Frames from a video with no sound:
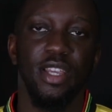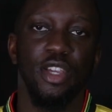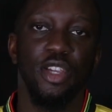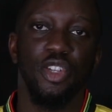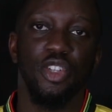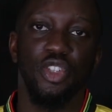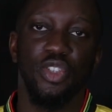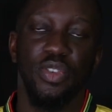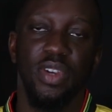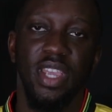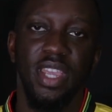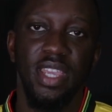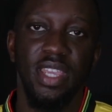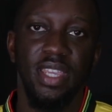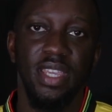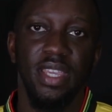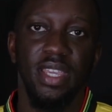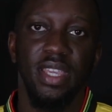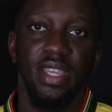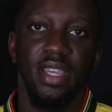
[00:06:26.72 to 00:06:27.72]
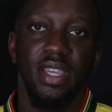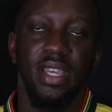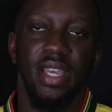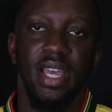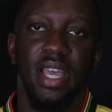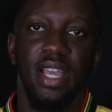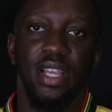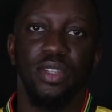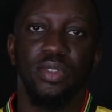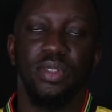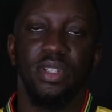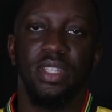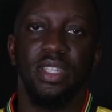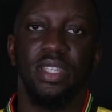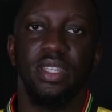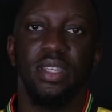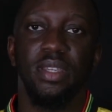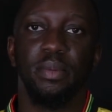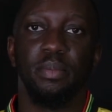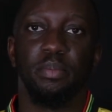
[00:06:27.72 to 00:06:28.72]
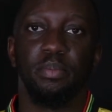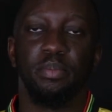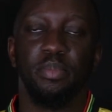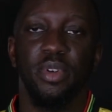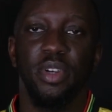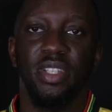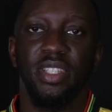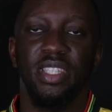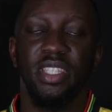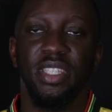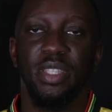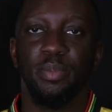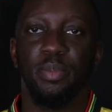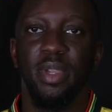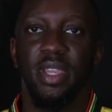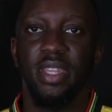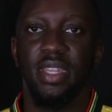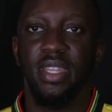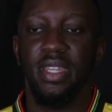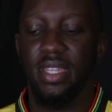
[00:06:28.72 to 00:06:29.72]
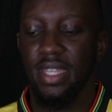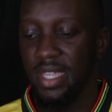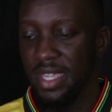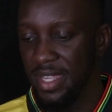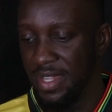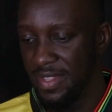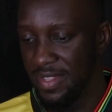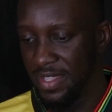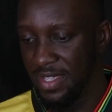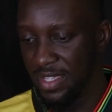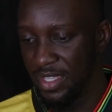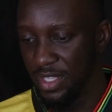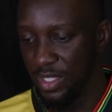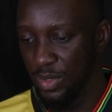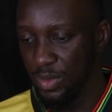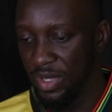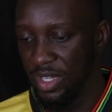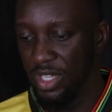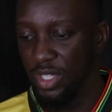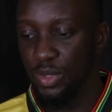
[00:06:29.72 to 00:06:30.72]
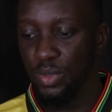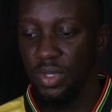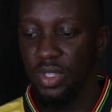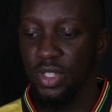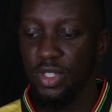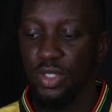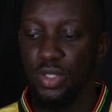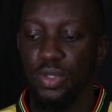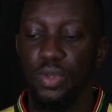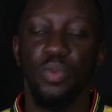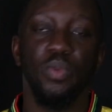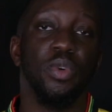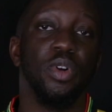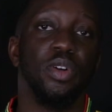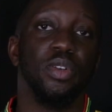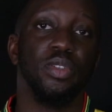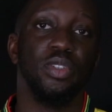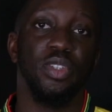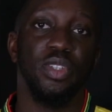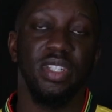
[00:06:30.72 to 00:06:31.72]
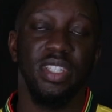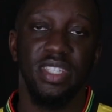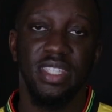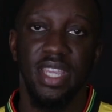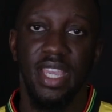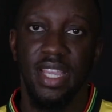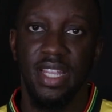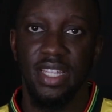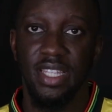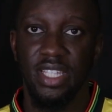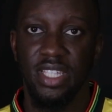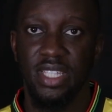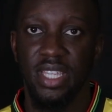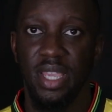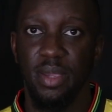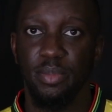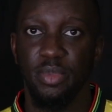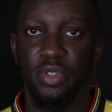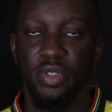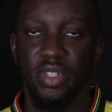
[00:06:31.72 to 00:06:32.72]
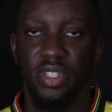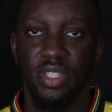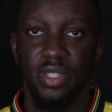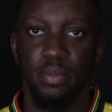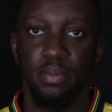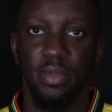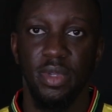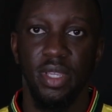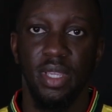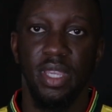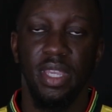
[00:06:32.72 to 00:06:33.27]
Trey actually participated in the 2022 World Unicycling Championship,